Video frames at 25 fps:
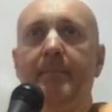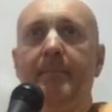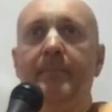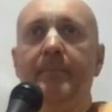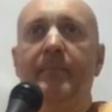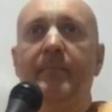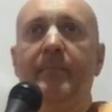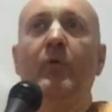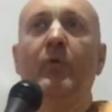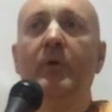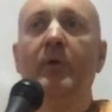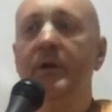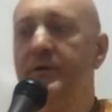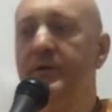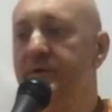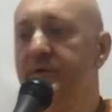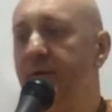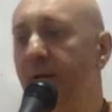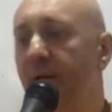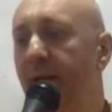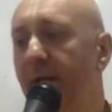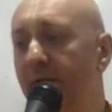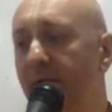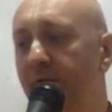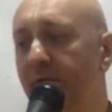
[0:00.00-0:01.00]
So
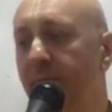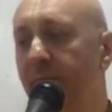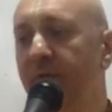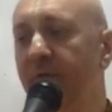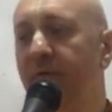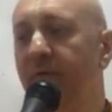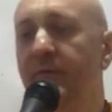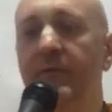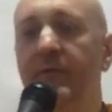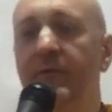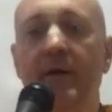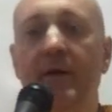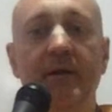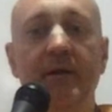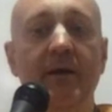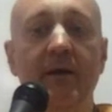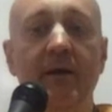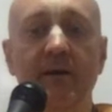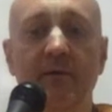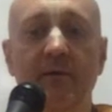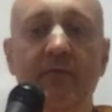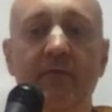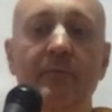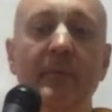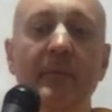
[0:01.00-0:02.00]
Krishna likes specific, and
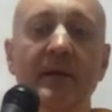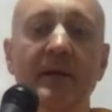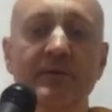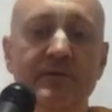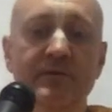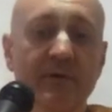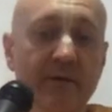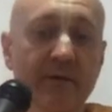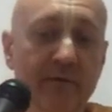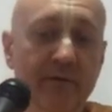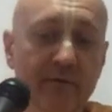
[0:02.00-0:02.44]
it's mentioned.